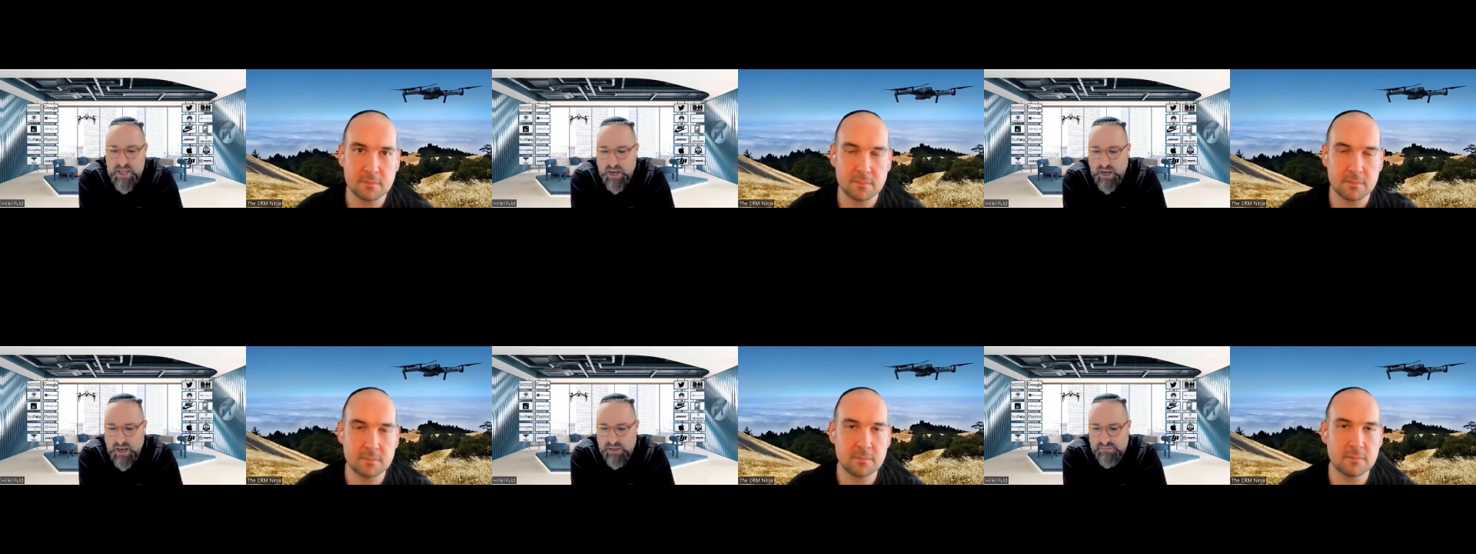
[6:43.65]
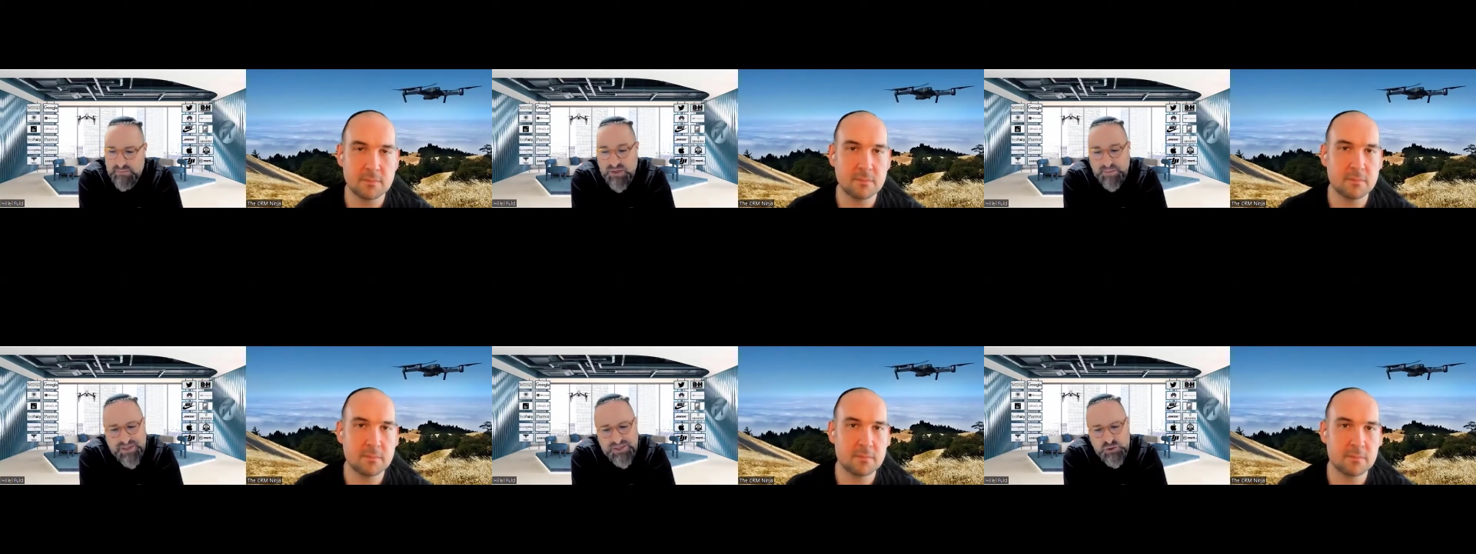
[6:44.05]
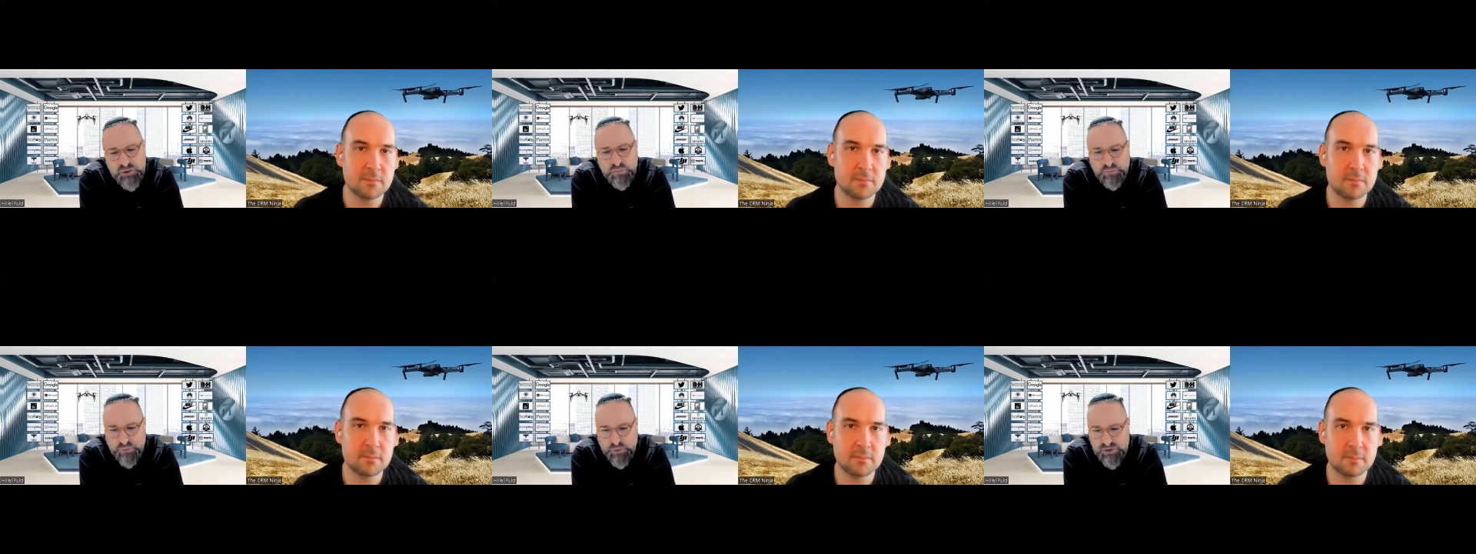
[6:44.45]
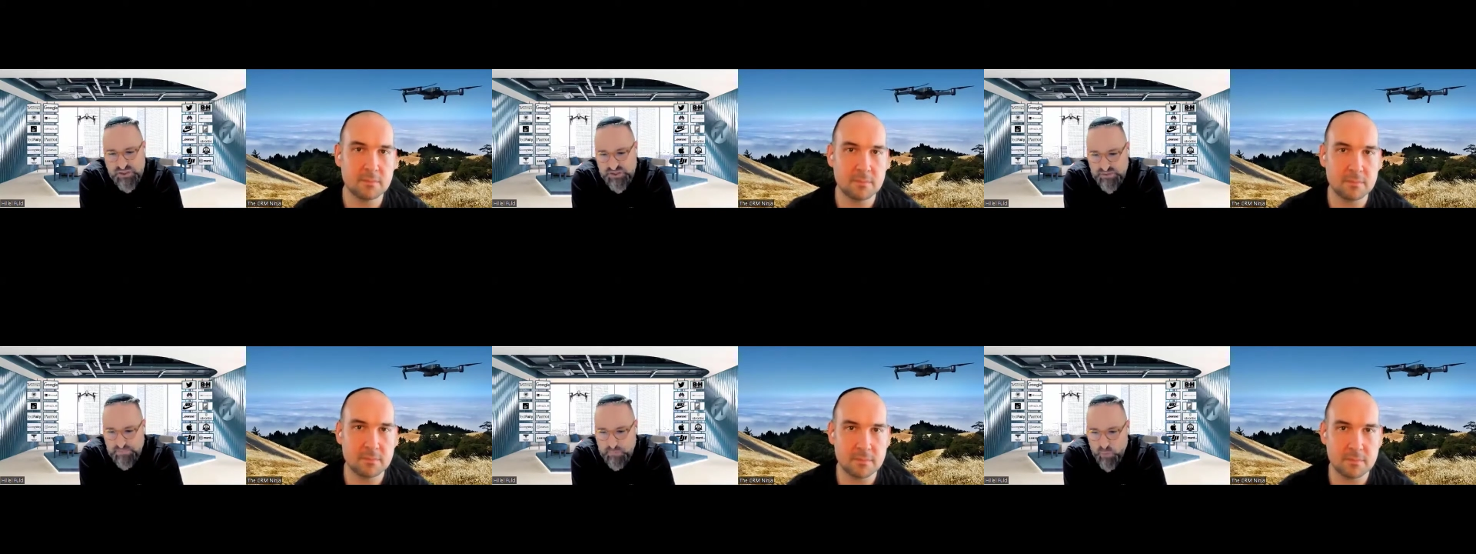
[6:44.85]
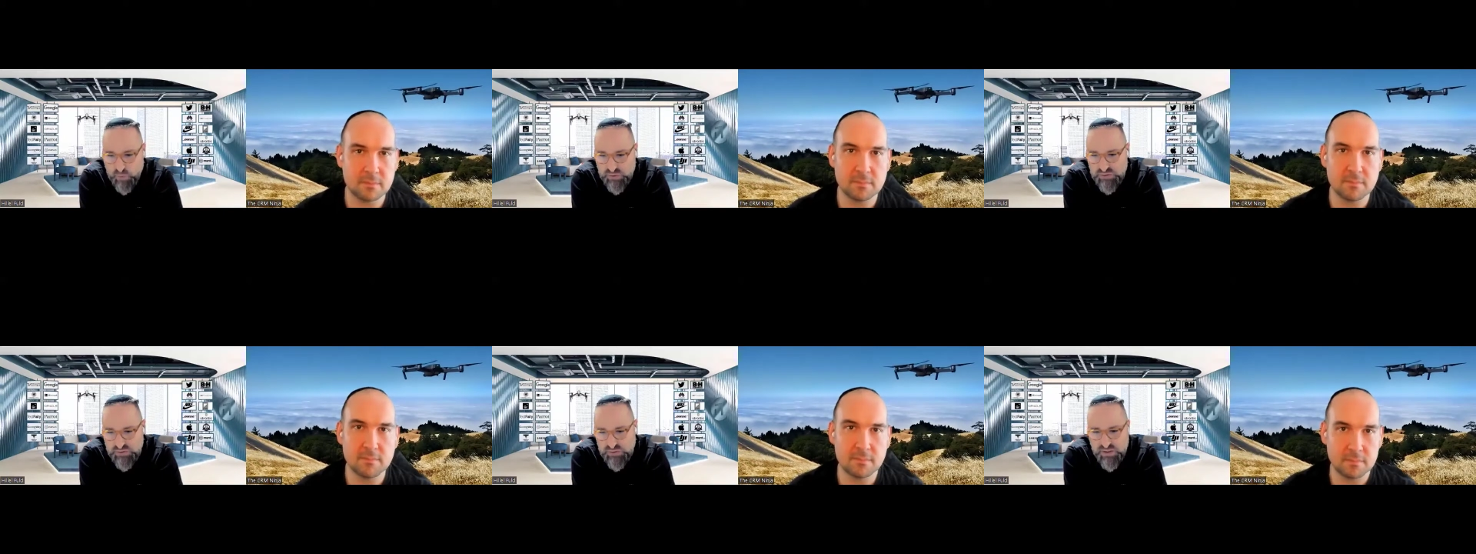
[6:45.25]
Speaker 1: Uh, so I'm not sure first is
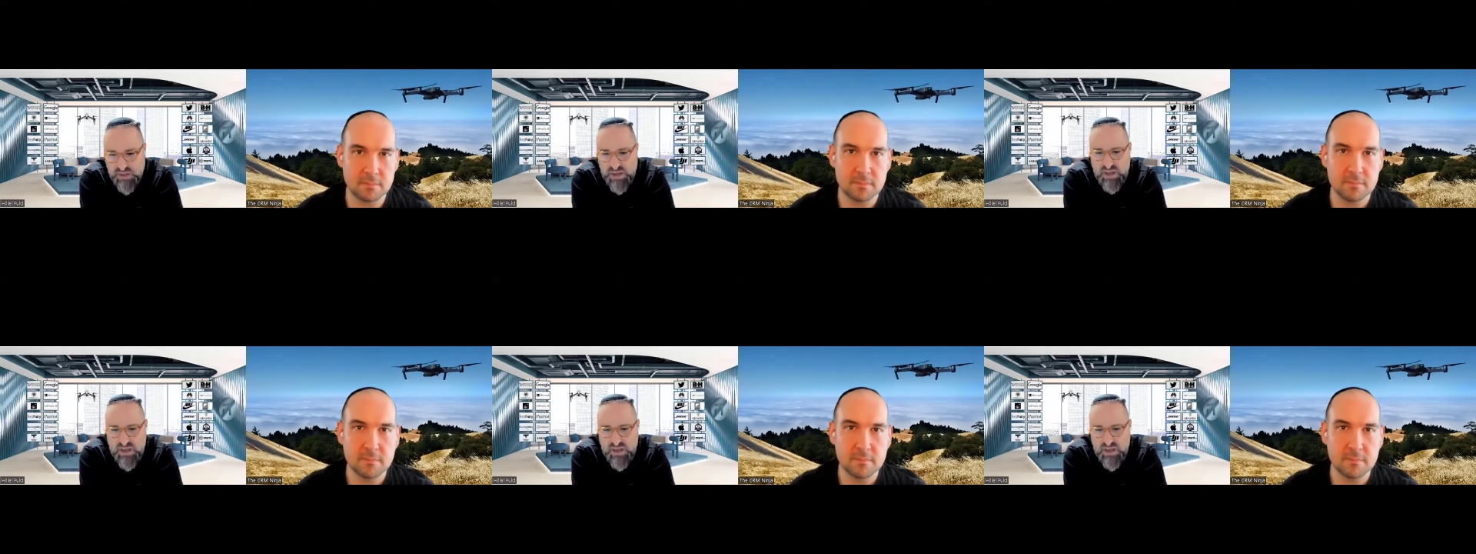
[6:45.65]
important.